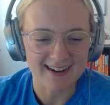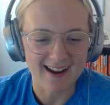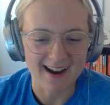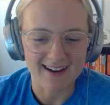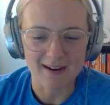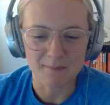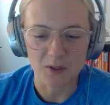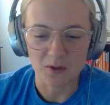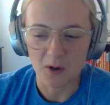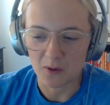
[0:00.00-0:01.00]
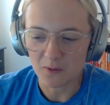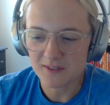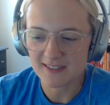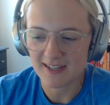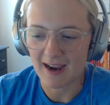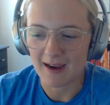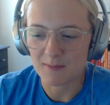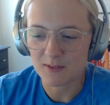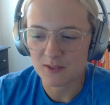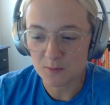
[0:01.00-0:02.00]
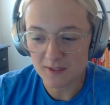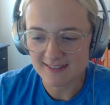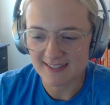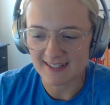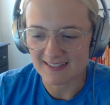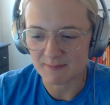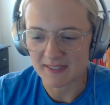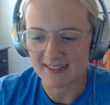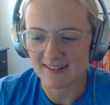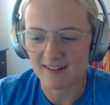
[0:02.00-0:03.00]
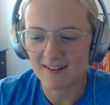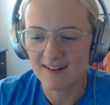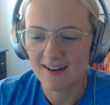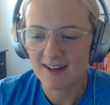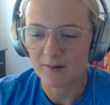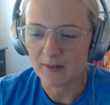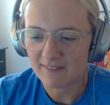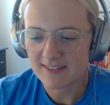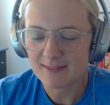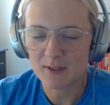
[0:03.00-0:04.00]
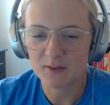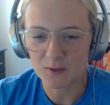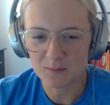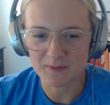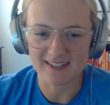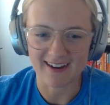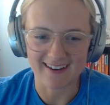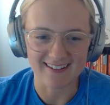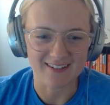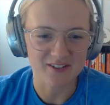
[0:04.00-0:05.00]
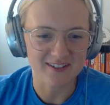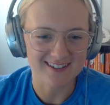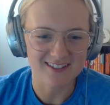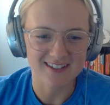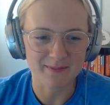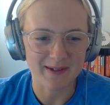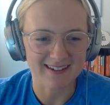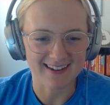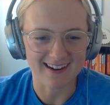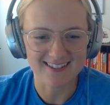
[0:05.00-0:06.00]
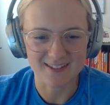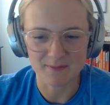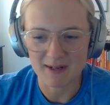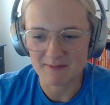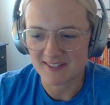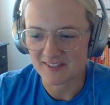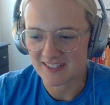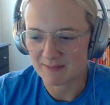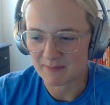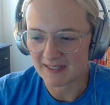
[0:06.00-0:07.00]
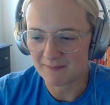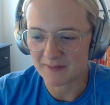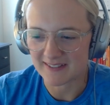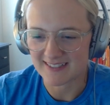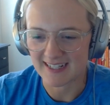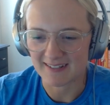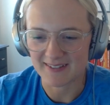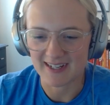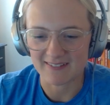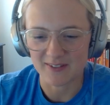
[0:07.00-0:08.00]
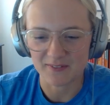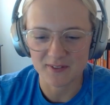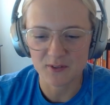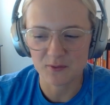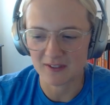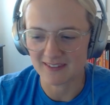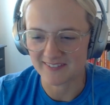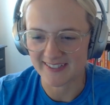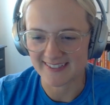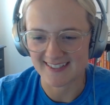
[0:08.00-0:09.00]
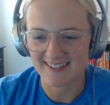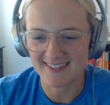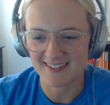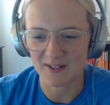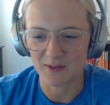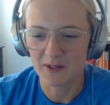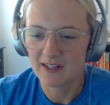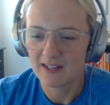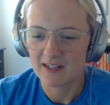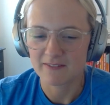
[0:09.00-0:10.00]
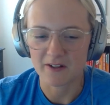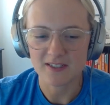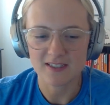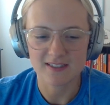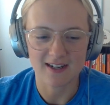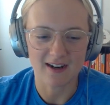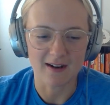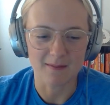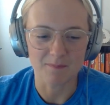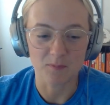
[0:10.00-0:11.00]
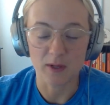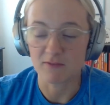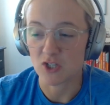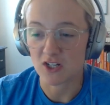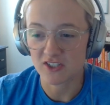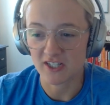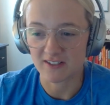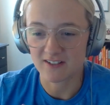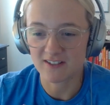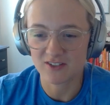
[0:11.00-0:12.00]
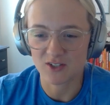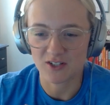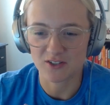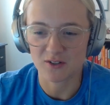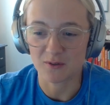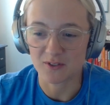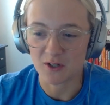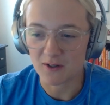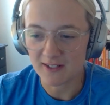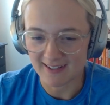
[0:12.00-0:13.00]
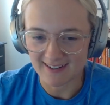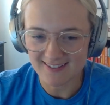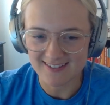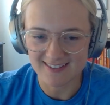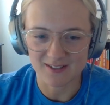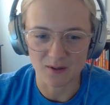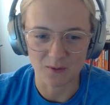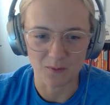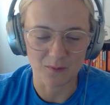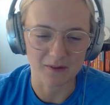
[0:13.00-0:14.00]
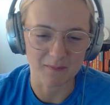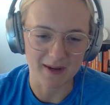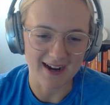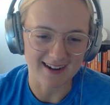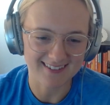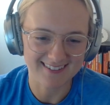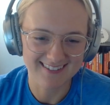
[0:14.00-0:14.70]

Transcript: and I am your host. I'm super excited to be here. We have a small group today. Usually it's just me and a guest. Sometimes it's just me, but today we have a few friendly faces. So first, we have Josh Sanders. Josh, you're a returning guest, so welcome back.